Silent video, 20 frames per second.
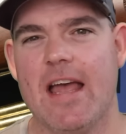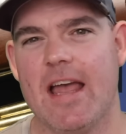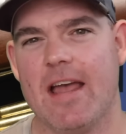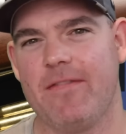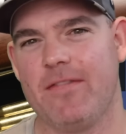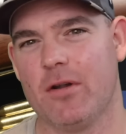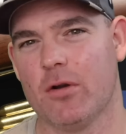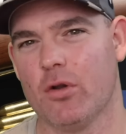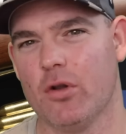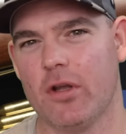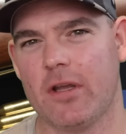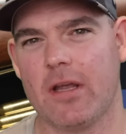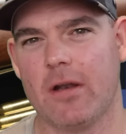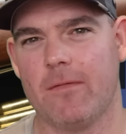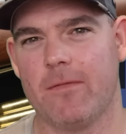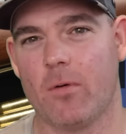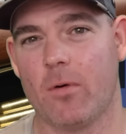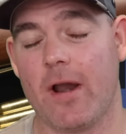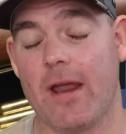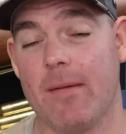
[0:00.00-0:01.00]
If you're
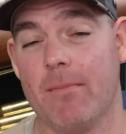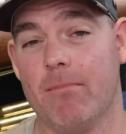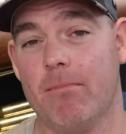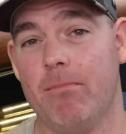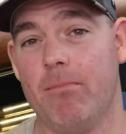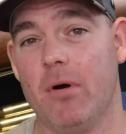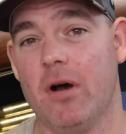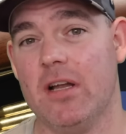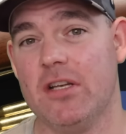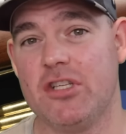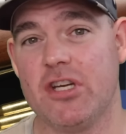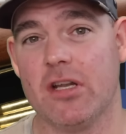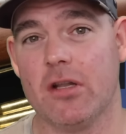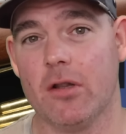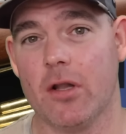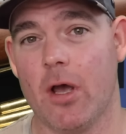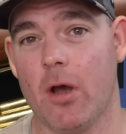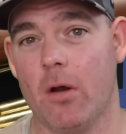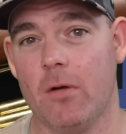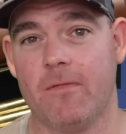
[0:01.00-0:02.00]
looking for a
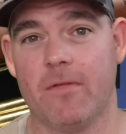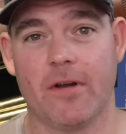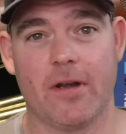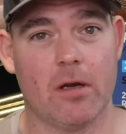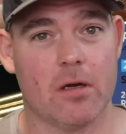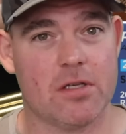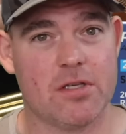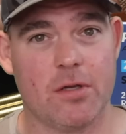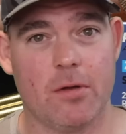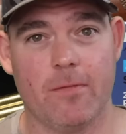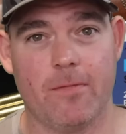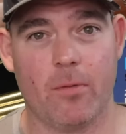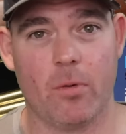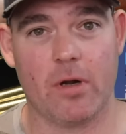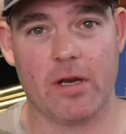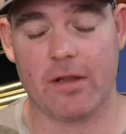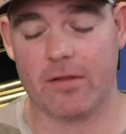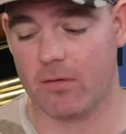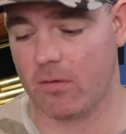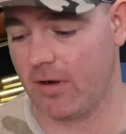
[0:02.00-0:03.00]
budget load for your
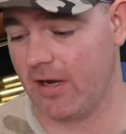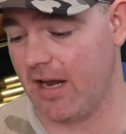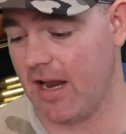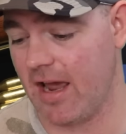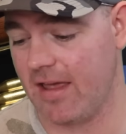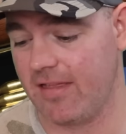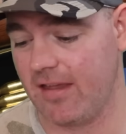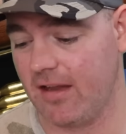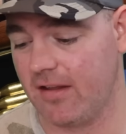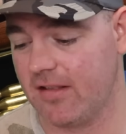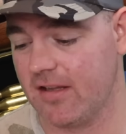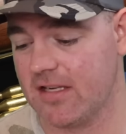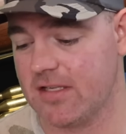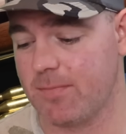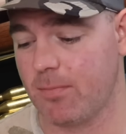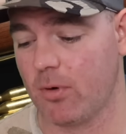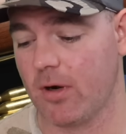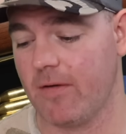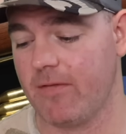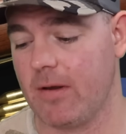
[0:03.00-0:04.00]
243, I think this
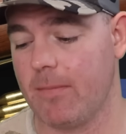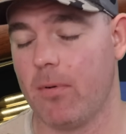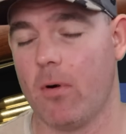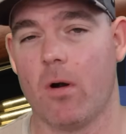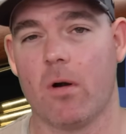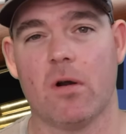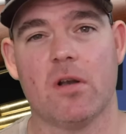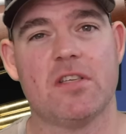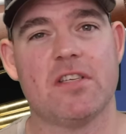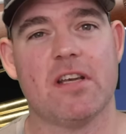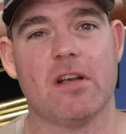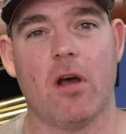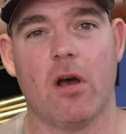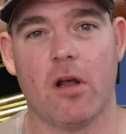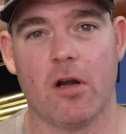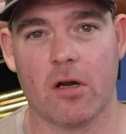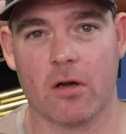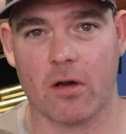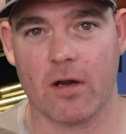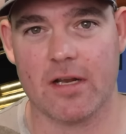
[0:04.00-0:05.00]
Prvi Partizan
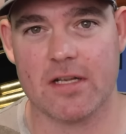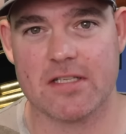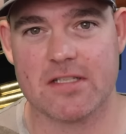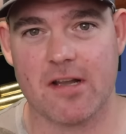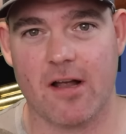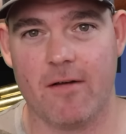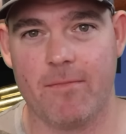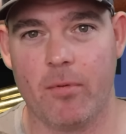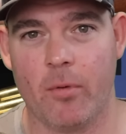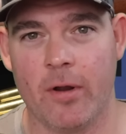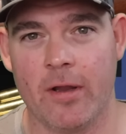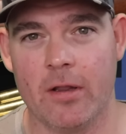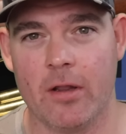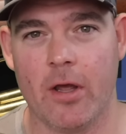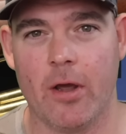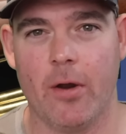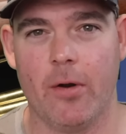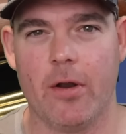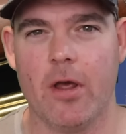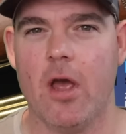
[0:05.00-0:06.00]
100 grain soft point
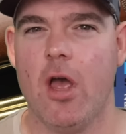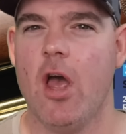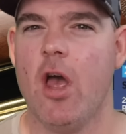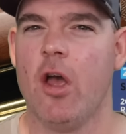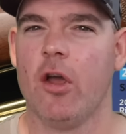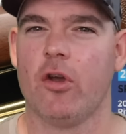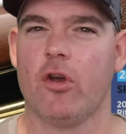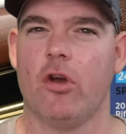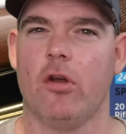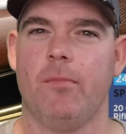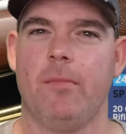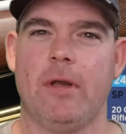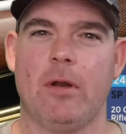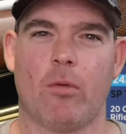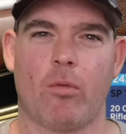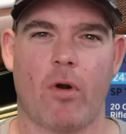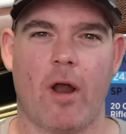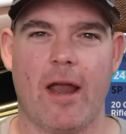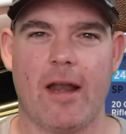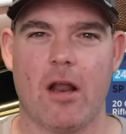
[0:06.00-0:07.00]
load could be
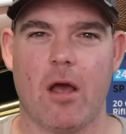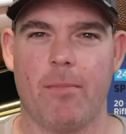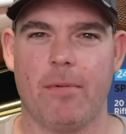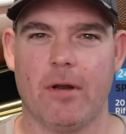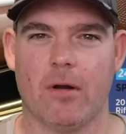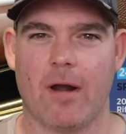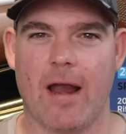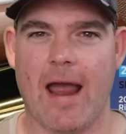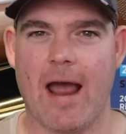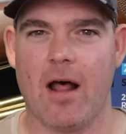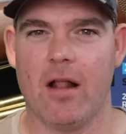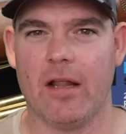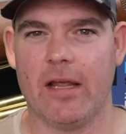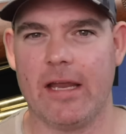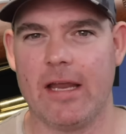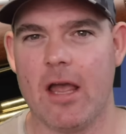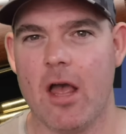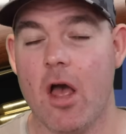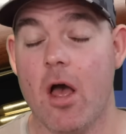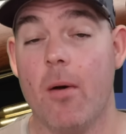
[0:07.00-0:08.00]
right up your
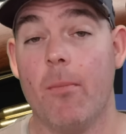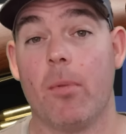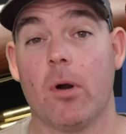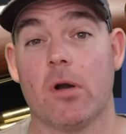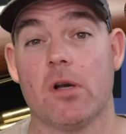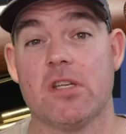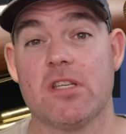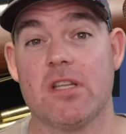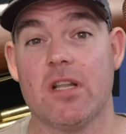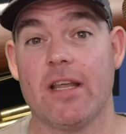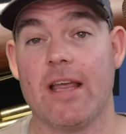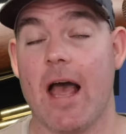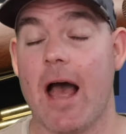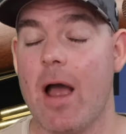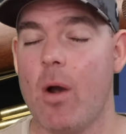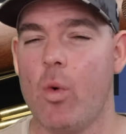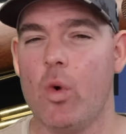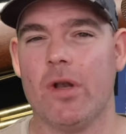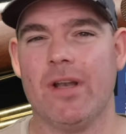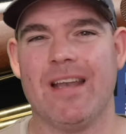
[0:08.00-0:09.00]
alley. Personally,
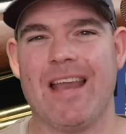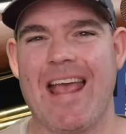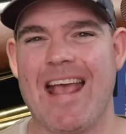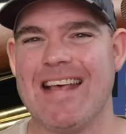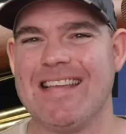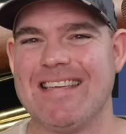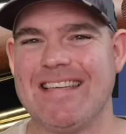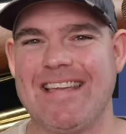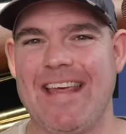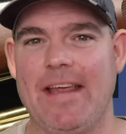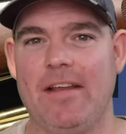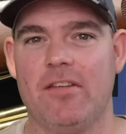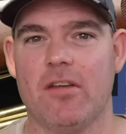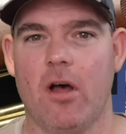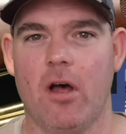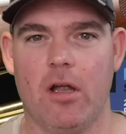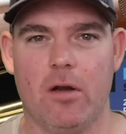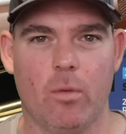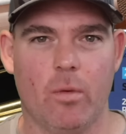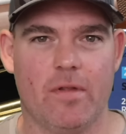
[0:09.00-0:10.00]
I wouldn't hesitate to
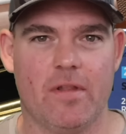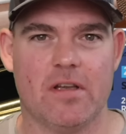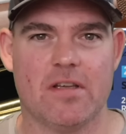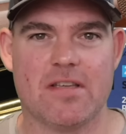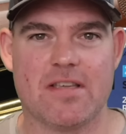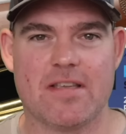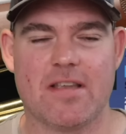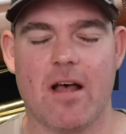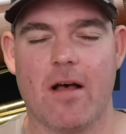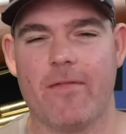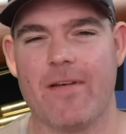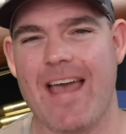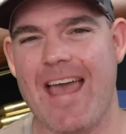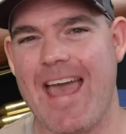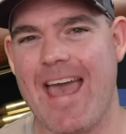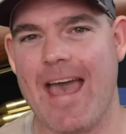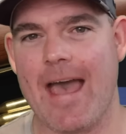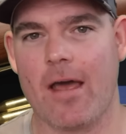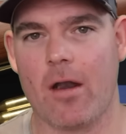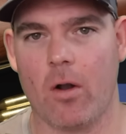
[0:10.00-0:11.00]
hunt with this stuff
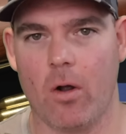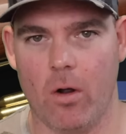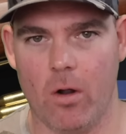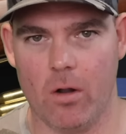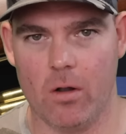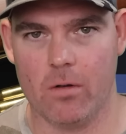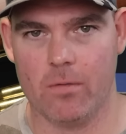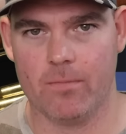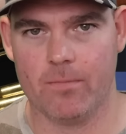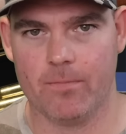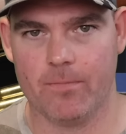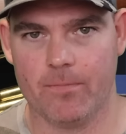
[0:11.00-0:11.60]
at all.